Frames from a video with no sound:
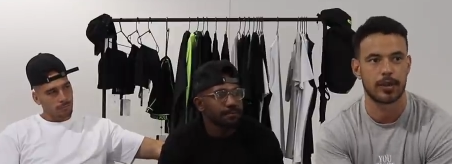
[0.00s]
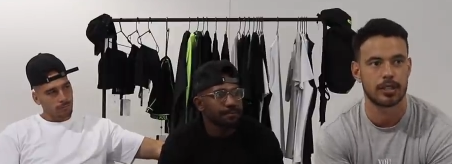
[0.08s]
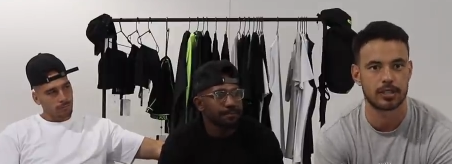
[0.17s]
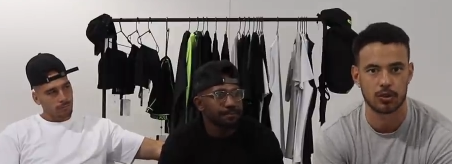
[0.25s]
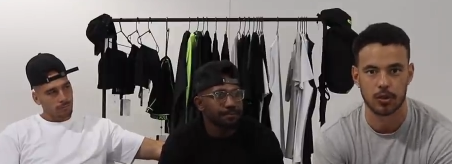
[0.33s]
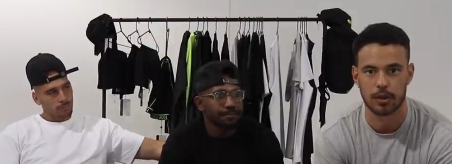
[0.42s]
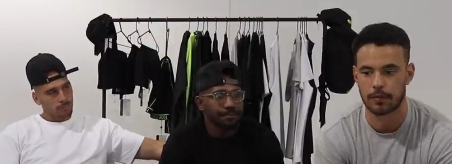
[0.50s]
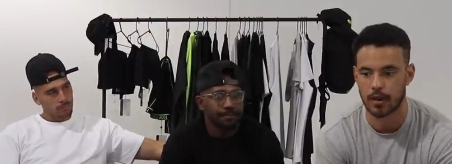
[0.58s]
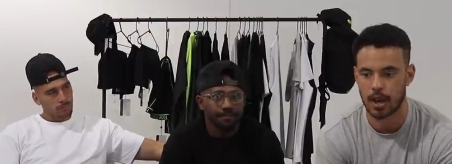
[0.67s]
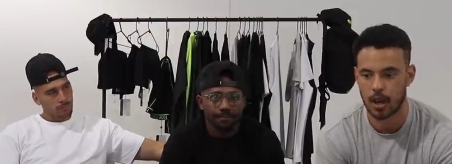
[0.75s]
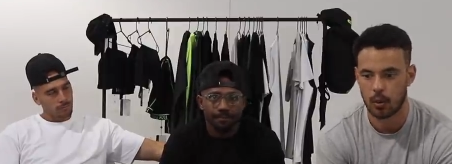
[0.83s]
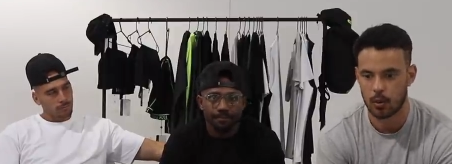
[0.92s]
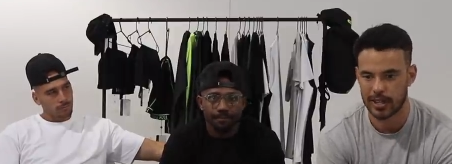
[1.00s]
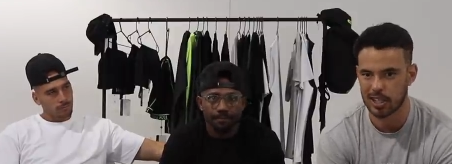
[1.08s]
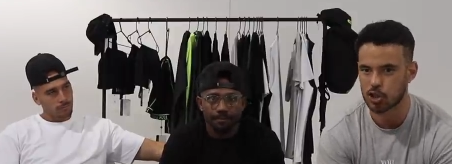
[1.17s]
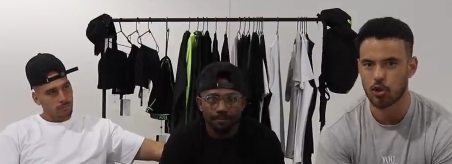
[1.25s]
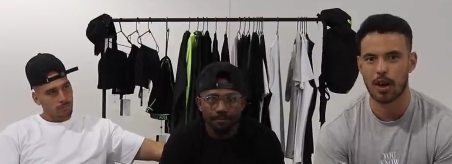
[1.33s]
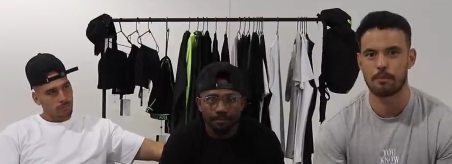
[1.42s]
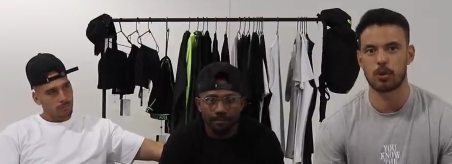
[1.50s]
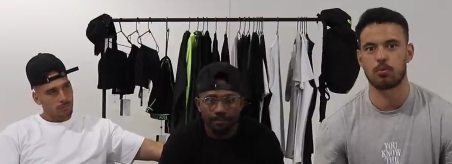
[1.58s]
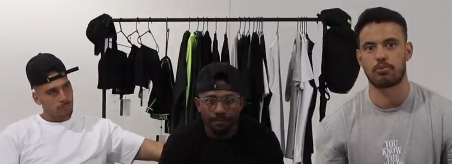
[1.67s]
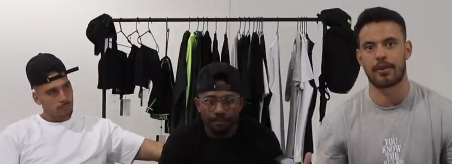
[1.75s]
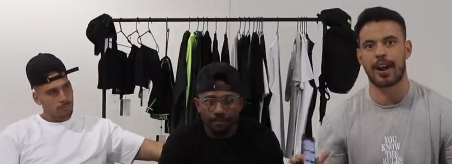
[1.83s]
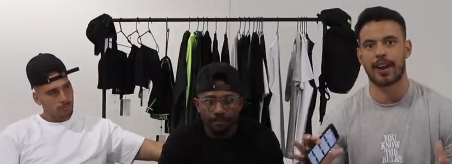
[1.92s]
Speaker 1: And we're just sort of we just try and
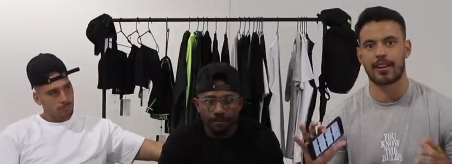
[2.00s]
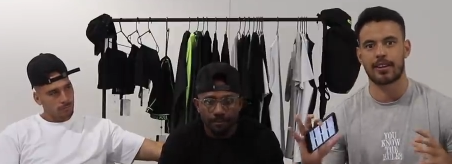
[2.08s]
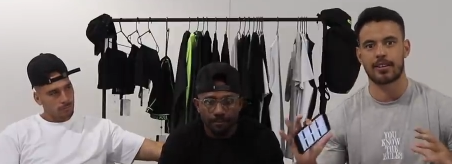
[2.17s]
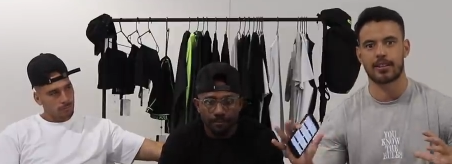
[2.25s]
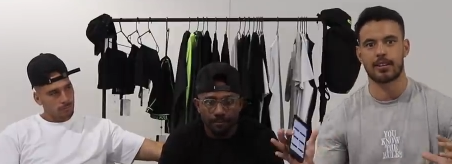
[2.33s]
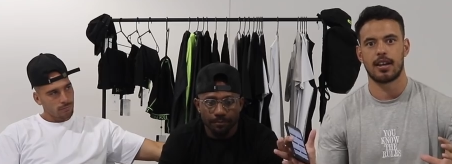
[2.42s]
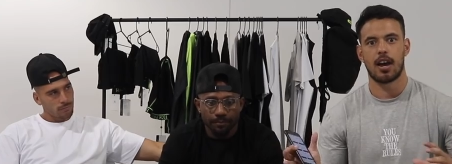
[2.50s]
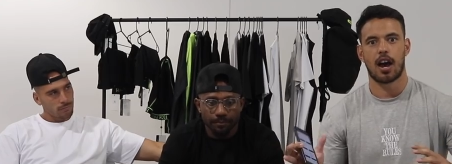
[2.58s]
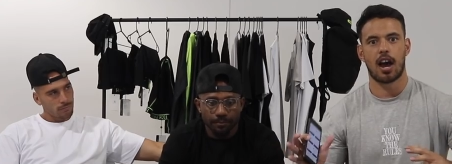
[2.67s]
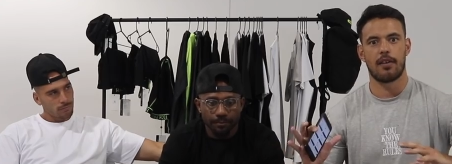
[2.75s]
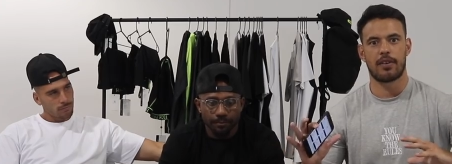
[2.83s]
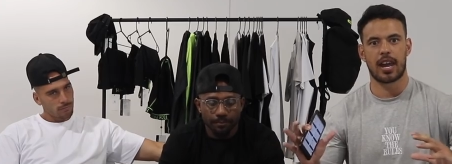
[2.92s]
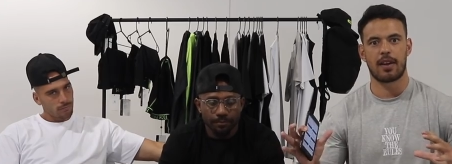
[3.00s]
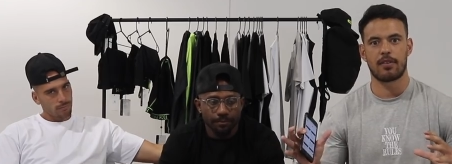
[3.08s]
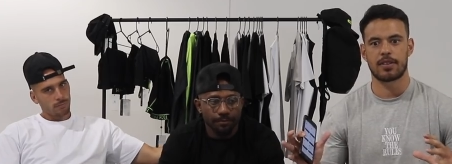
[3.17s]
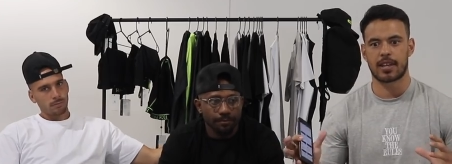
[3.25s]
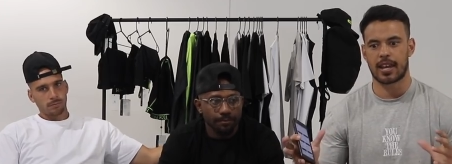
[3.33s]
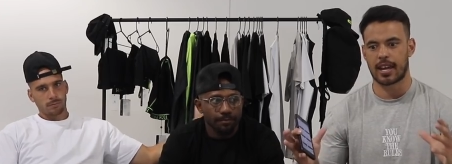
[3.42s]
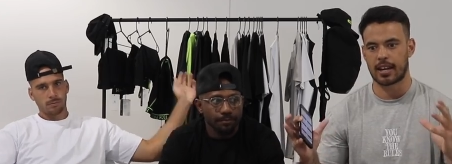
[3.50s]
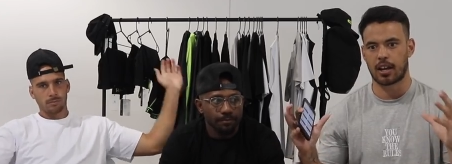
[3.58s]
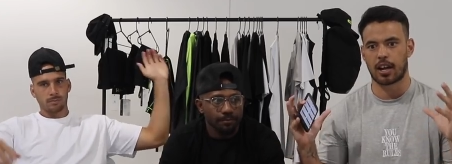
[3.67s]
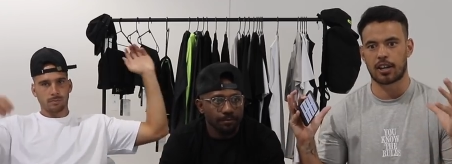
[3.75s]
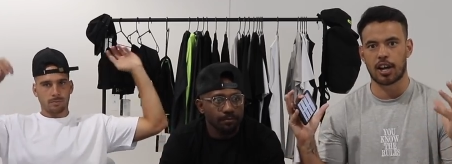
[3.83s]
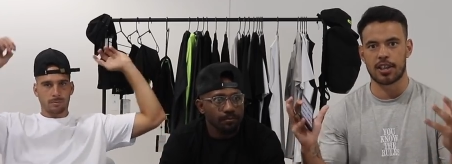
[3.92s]
build brand over everything.
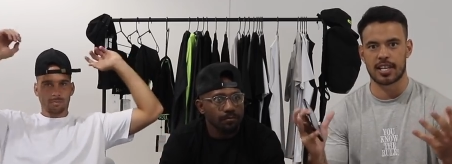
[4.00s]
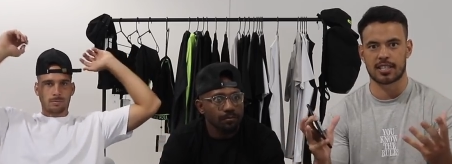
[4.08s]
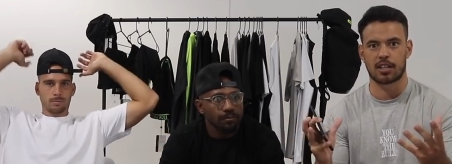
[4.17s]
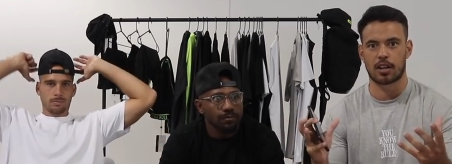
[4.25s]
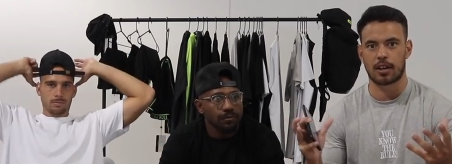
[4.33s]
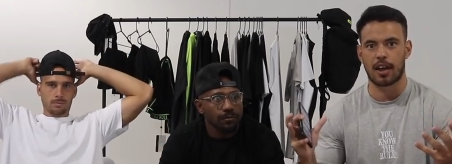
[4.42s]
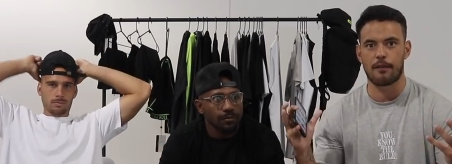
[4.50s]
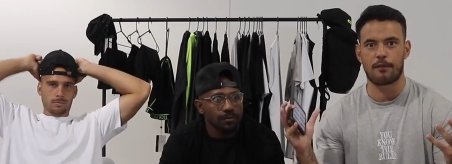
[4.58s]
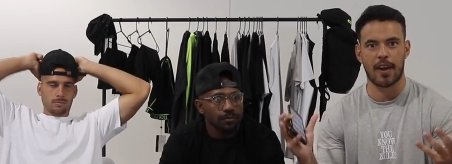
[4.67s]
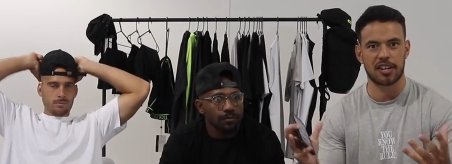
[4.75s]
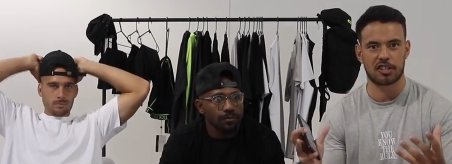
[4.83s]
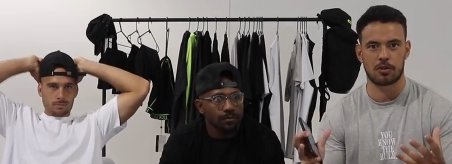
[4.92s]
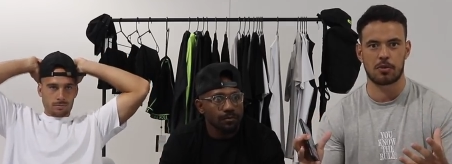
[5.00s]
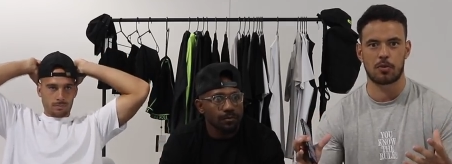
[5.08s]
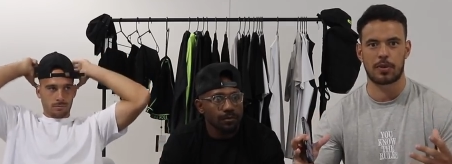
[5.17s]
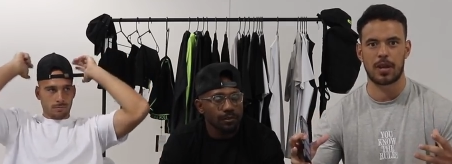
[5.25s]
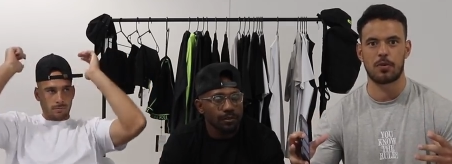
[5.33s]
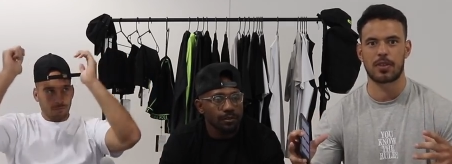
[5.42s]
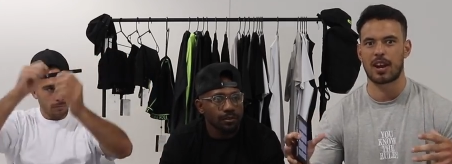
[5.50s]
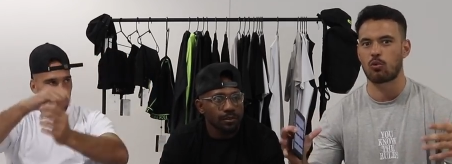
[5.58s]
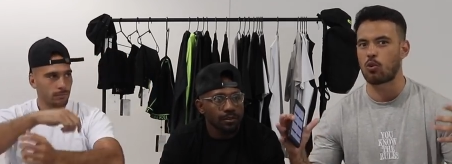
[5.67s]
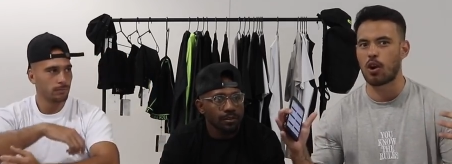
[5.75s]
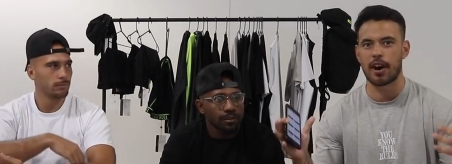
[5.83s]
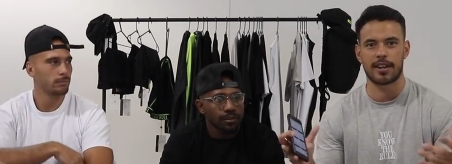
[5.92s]
And I know there's a lot of like fashionable people that
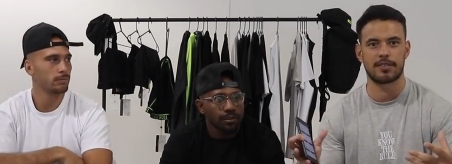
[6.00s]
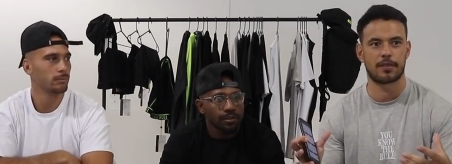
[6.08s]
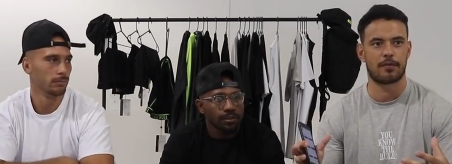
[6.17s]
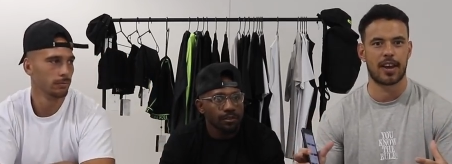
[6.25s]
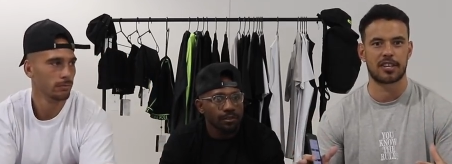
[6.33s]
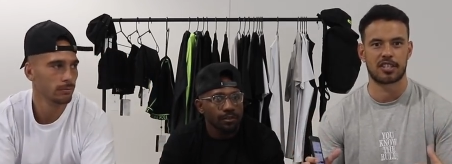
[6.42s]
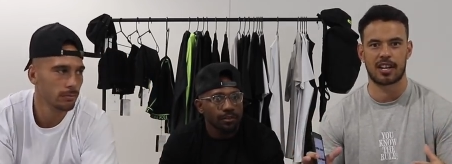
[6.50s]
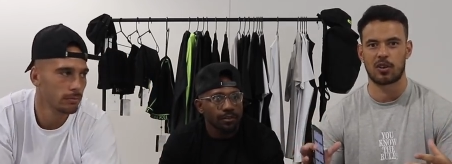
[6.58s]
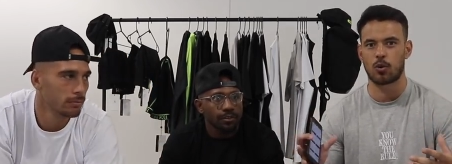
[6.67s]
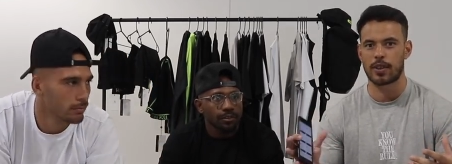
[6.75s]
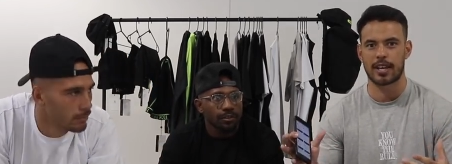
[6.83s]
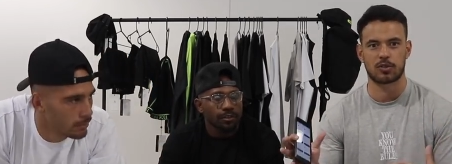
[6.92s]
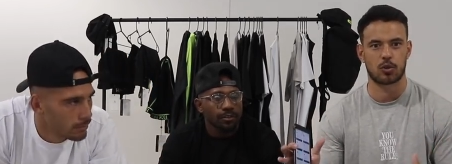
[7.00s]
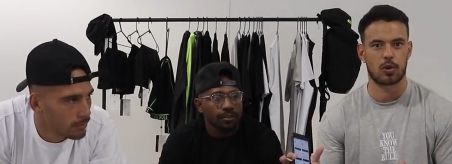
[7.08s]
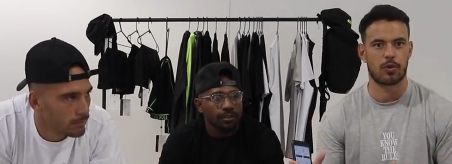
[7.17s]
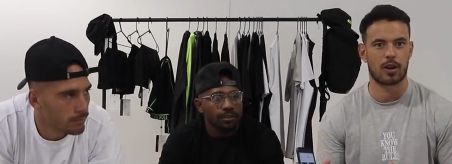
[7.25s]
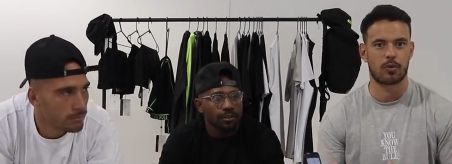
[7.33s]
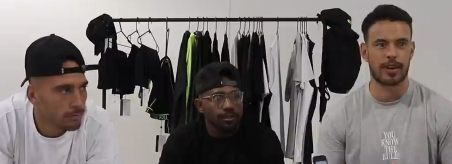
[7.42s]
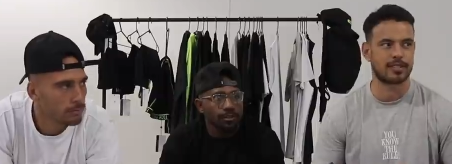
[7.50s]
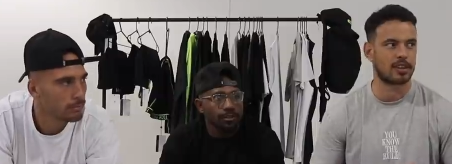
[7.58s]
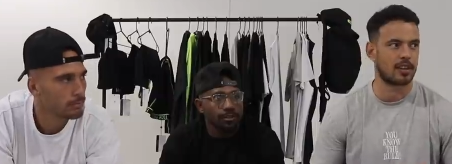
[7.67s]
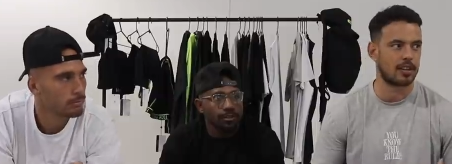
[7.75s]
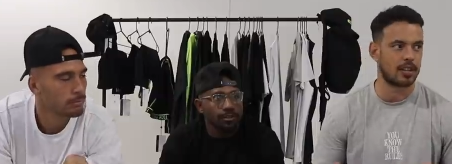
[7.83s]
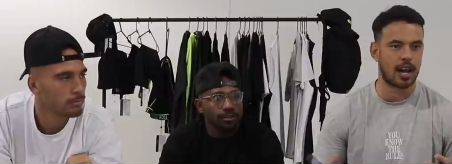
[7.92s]
are right into fashion and all that sort of runway
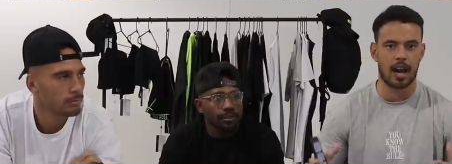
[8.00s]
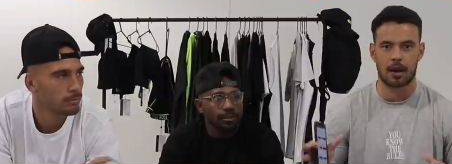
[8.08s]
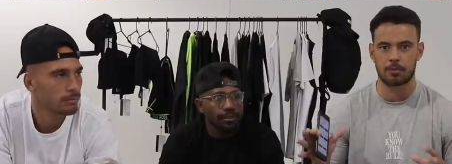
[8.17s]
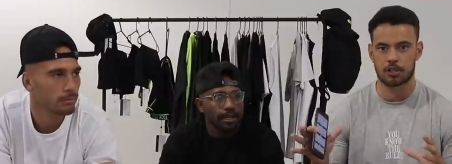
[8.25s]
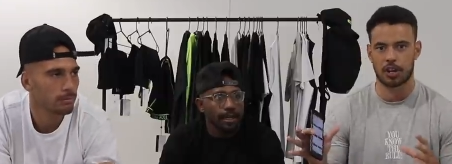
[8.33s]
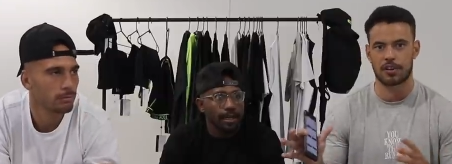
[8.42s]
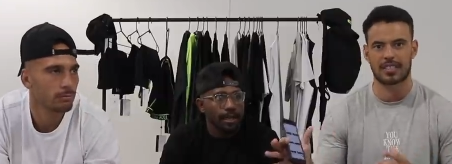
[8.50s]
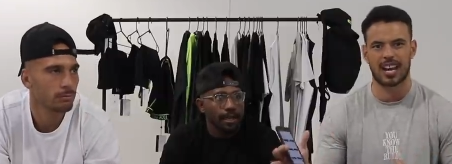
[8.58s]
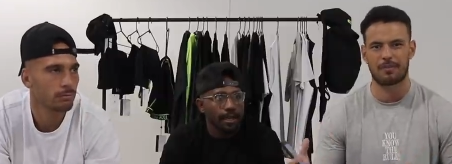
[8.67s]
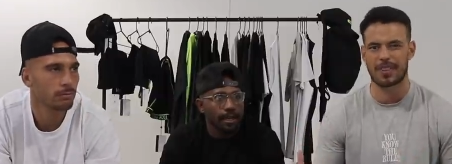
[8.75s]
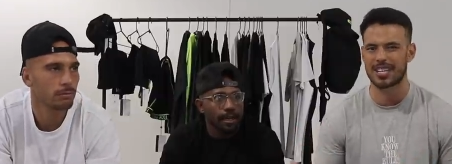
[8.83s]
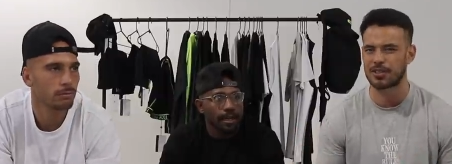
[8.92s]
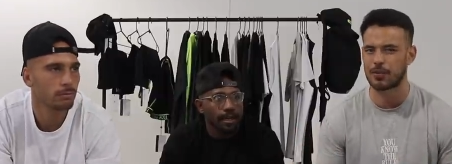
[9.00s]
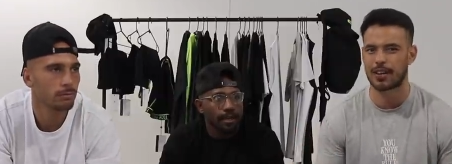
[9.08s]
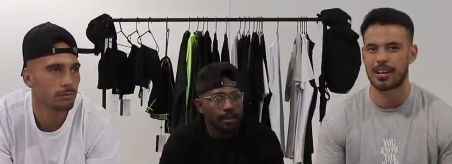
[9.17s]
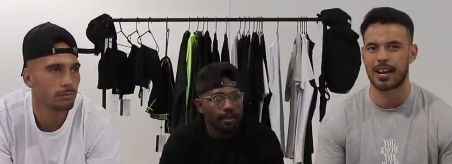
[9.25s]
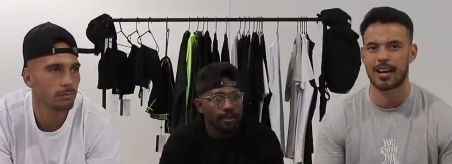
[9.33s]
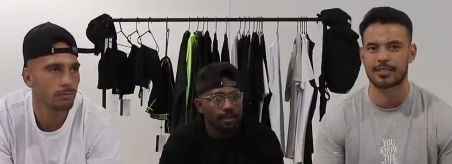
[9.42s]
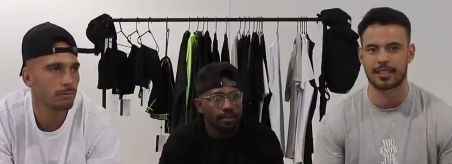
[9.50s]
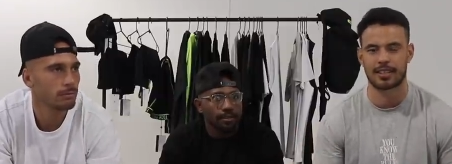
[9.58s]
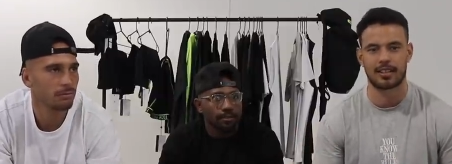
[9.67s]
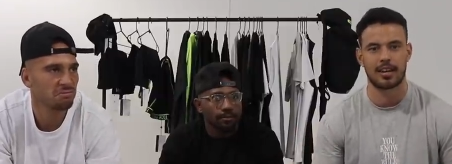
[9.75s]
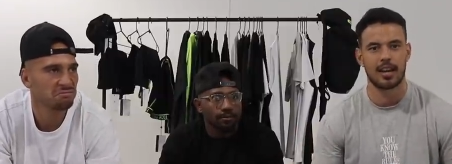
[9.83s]
stuff, um, yeah. show stuff, but that's not really us. And